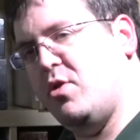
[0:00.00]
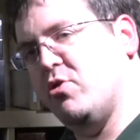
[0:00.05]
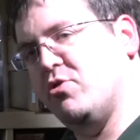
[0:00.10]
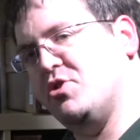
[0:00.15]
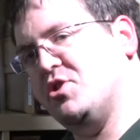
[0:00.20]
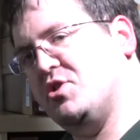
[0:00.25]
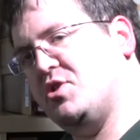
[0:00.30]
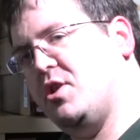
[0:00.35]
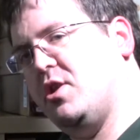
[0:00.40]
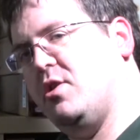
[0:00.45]
You're
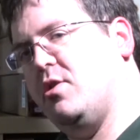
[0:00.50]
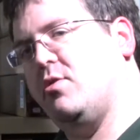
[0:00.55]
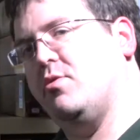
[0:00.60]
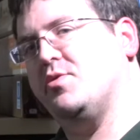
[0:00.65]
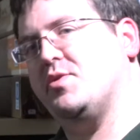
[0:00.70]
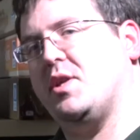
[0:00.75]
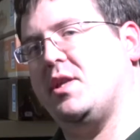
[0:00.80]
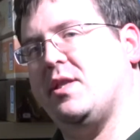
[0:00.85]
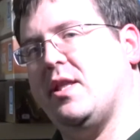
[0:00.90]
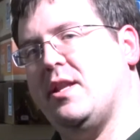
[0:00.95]
just
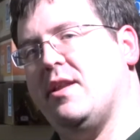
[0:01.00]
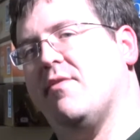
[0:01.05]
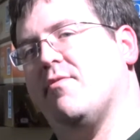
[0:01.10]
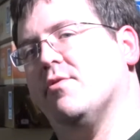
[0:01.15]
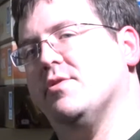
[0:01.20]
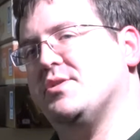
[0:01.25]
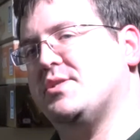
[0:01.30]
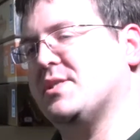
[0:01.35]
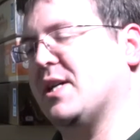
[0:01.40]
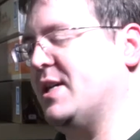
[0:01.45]
using the
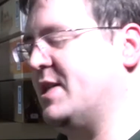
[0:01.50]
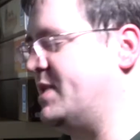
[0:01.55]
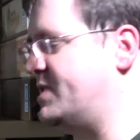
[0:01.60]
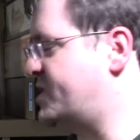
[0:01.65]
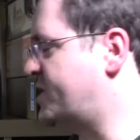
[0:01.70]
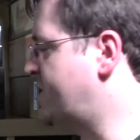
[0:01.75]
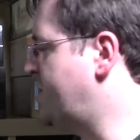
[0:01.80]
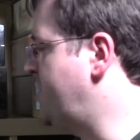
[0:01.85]
different sides